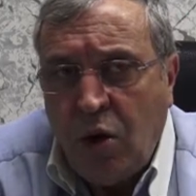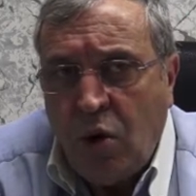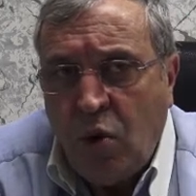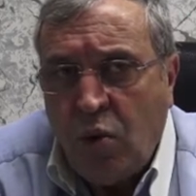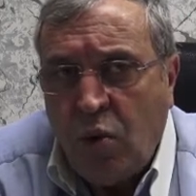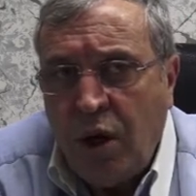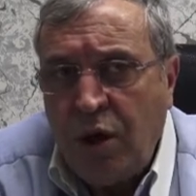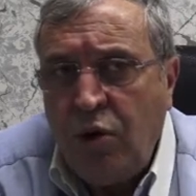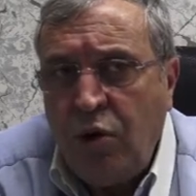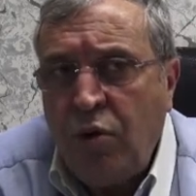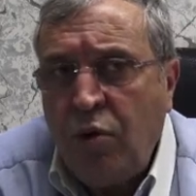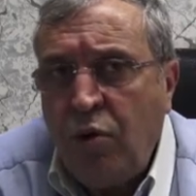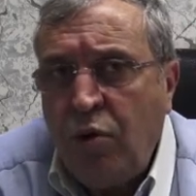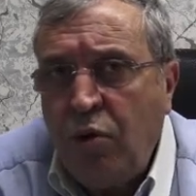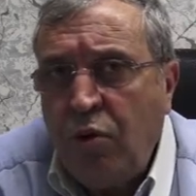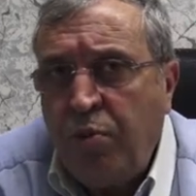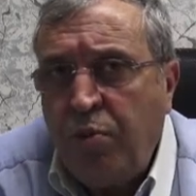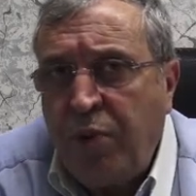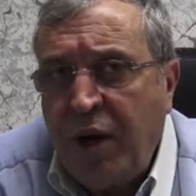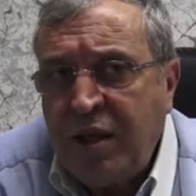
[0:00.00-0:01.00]
When
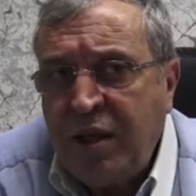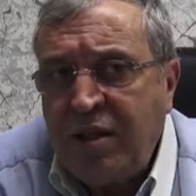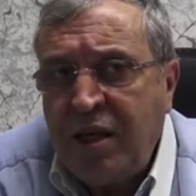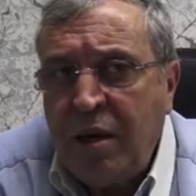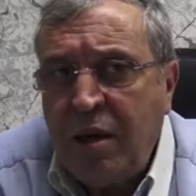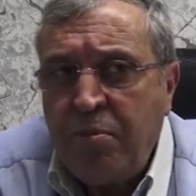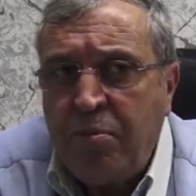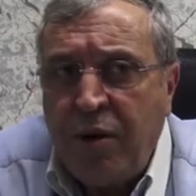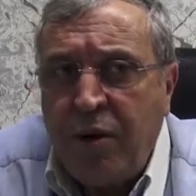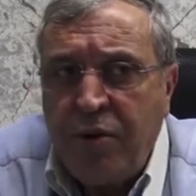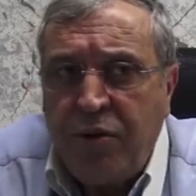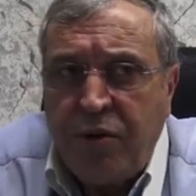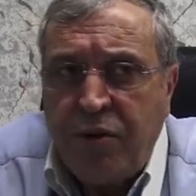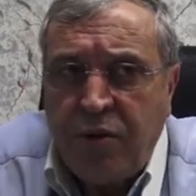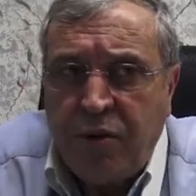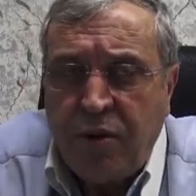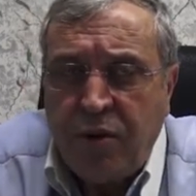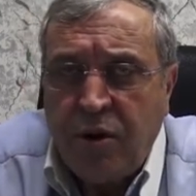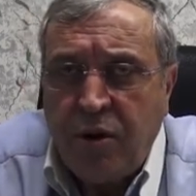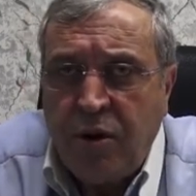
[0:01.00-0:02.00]
you place the
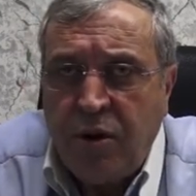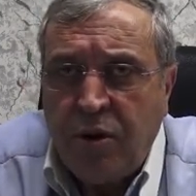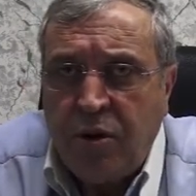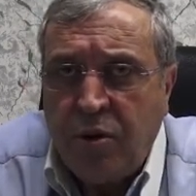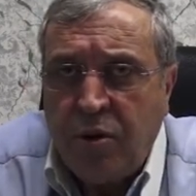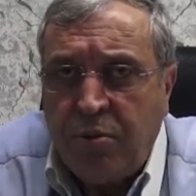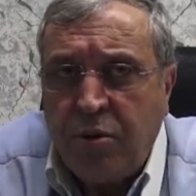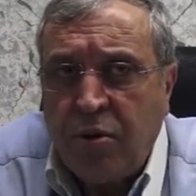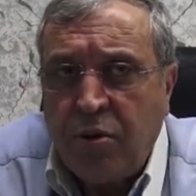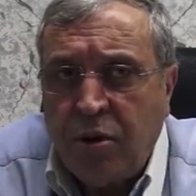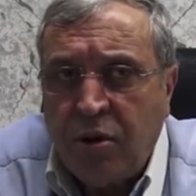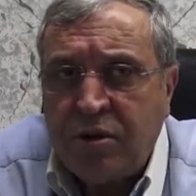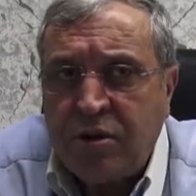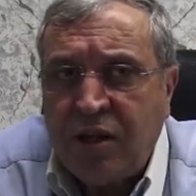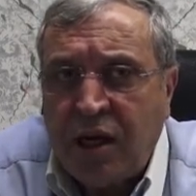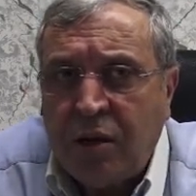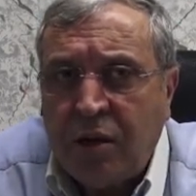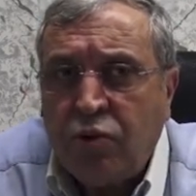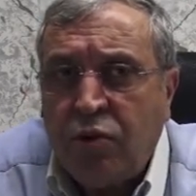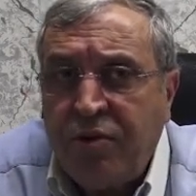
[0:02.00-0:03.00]
implant, the bone loss
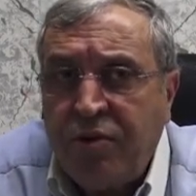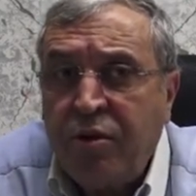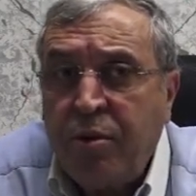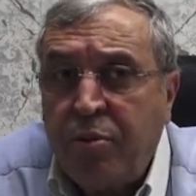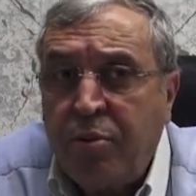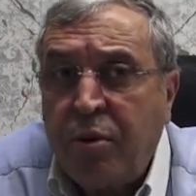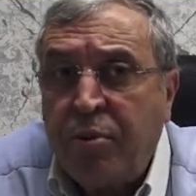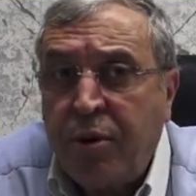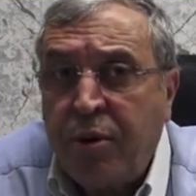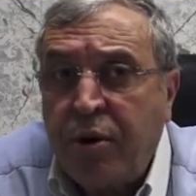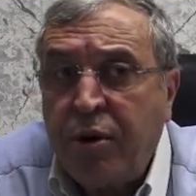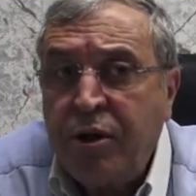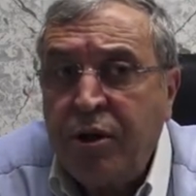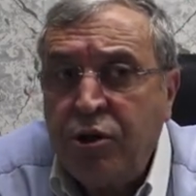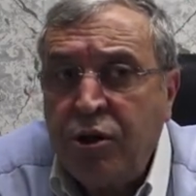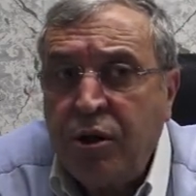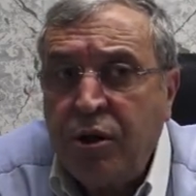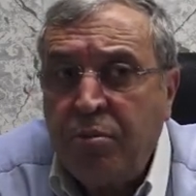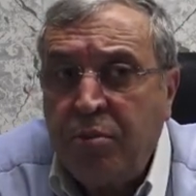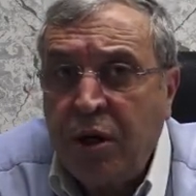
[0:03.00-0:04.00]
starts with the
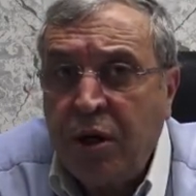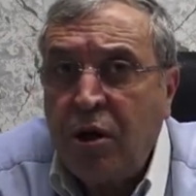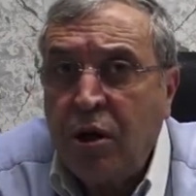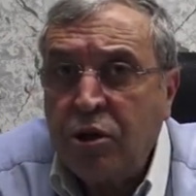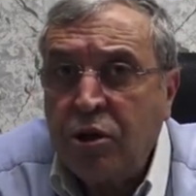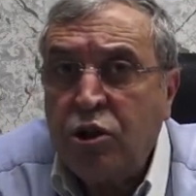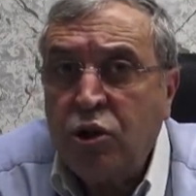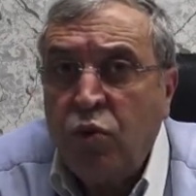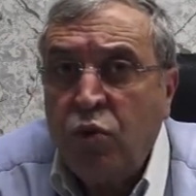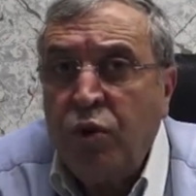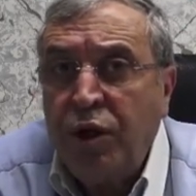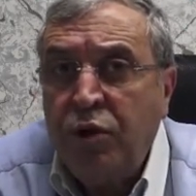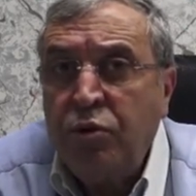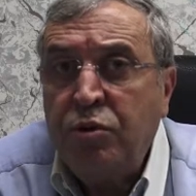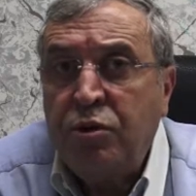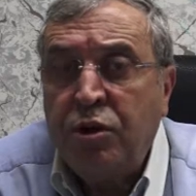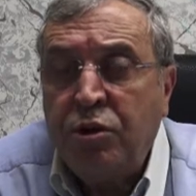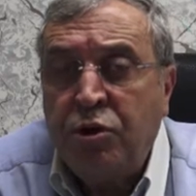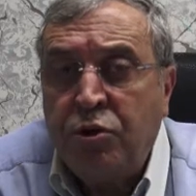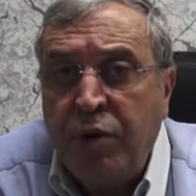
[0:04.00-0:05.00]
preparation because we
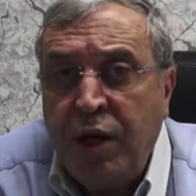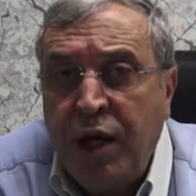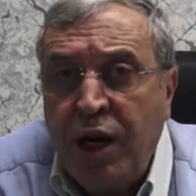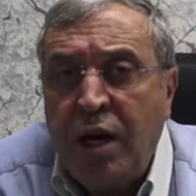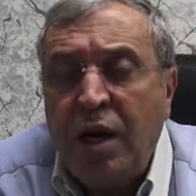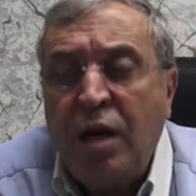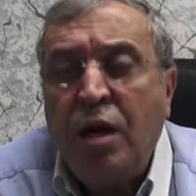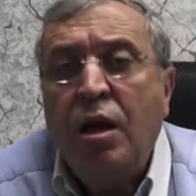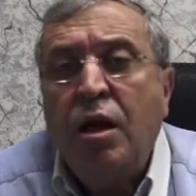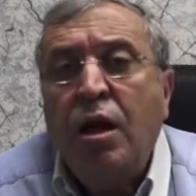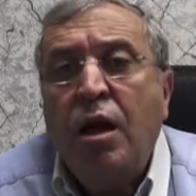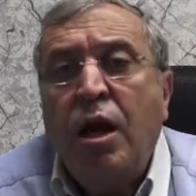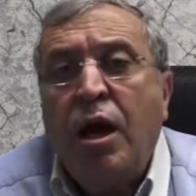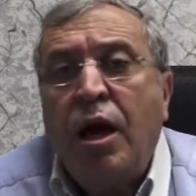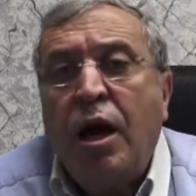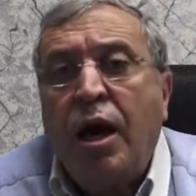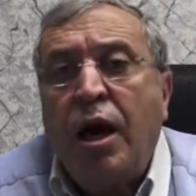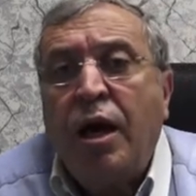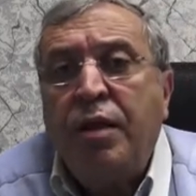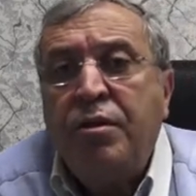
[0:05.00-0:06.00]
use a drill,
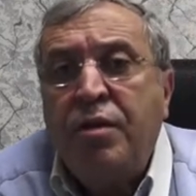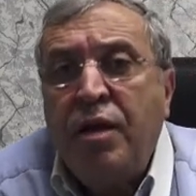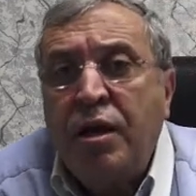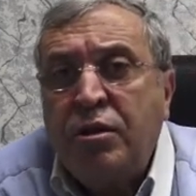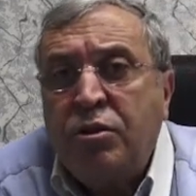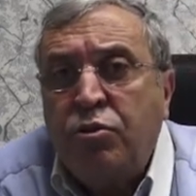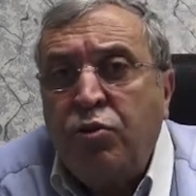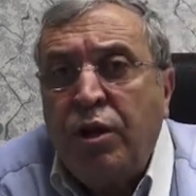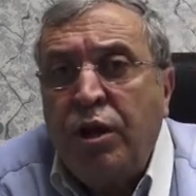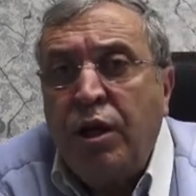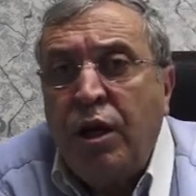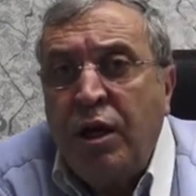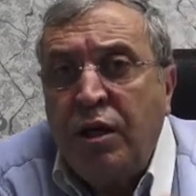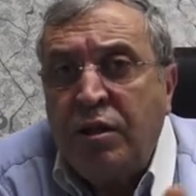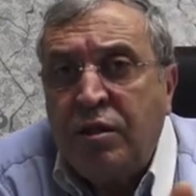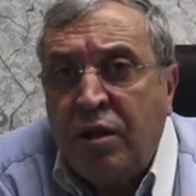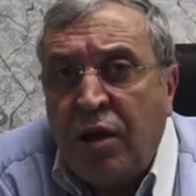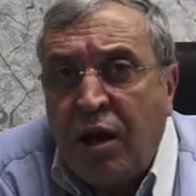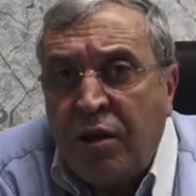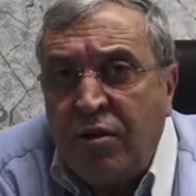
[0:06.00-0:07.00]
and this drill
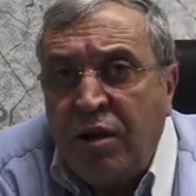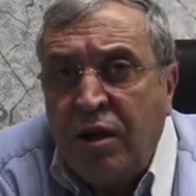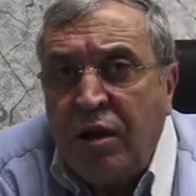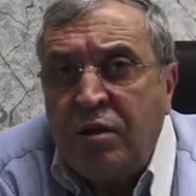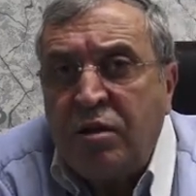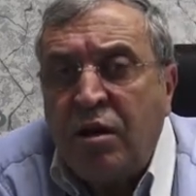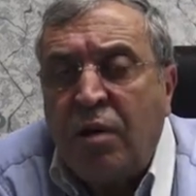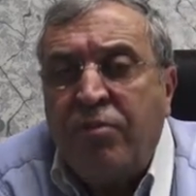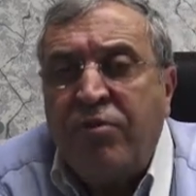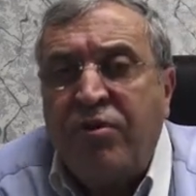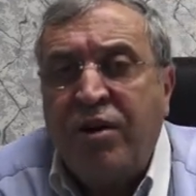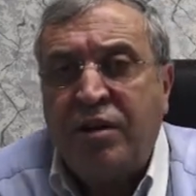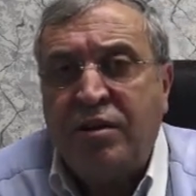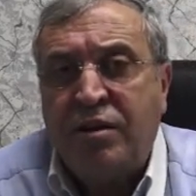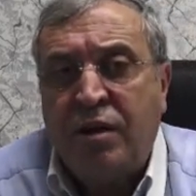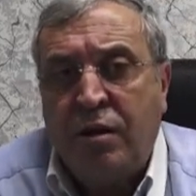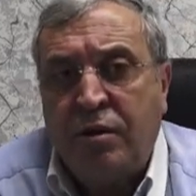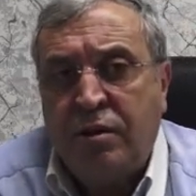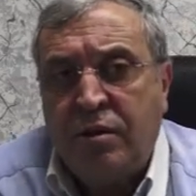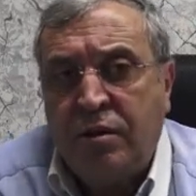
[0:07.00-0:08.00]
is cutting some
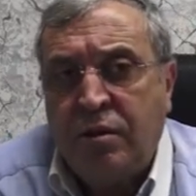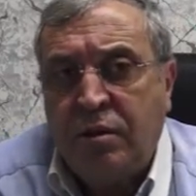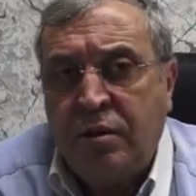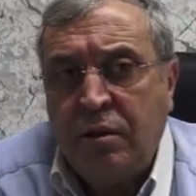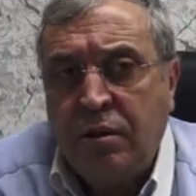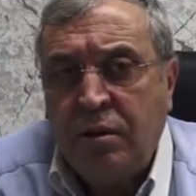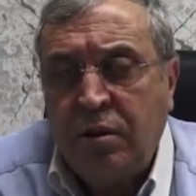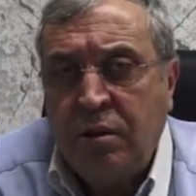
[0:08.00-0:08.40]
vessels.